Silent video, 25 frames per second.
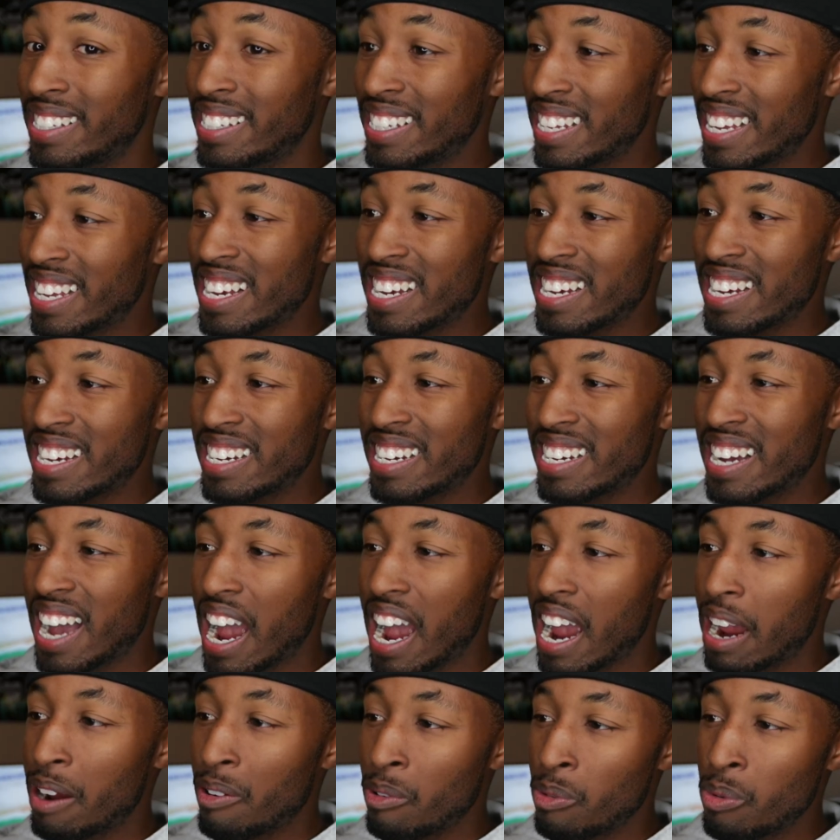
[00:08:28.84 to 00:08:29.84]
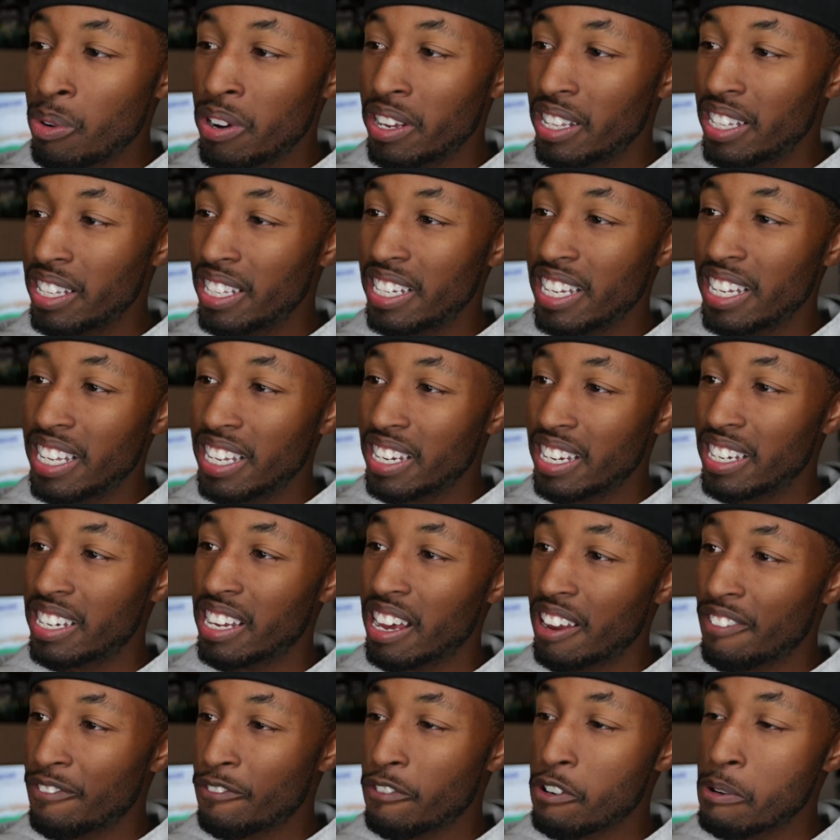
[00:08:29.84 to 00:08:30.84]
Nah, I really need it
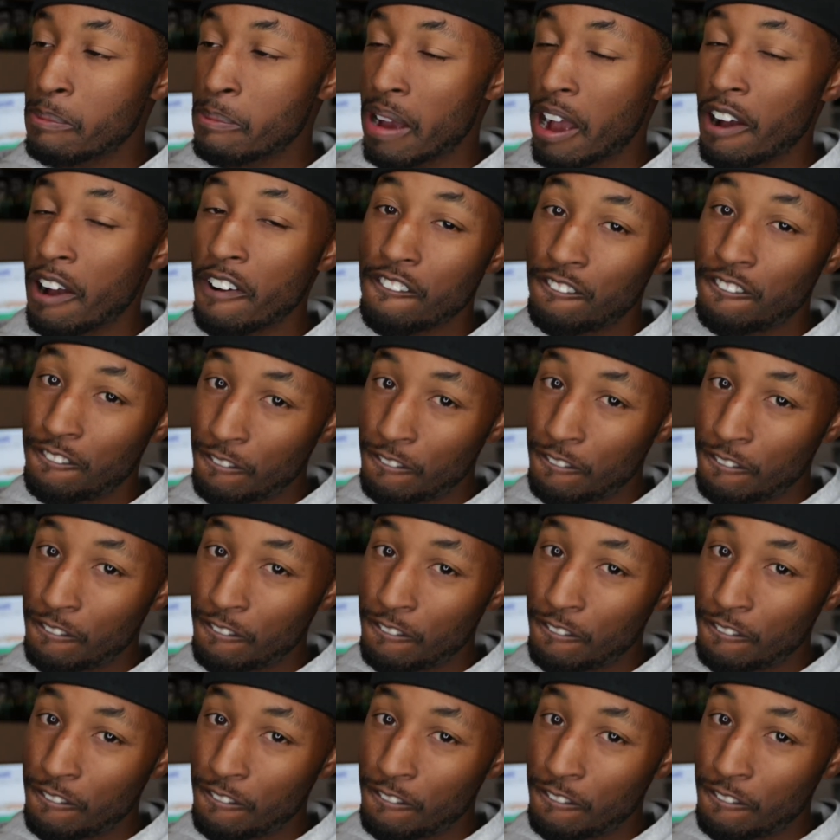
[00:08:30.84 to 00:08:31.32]
done for about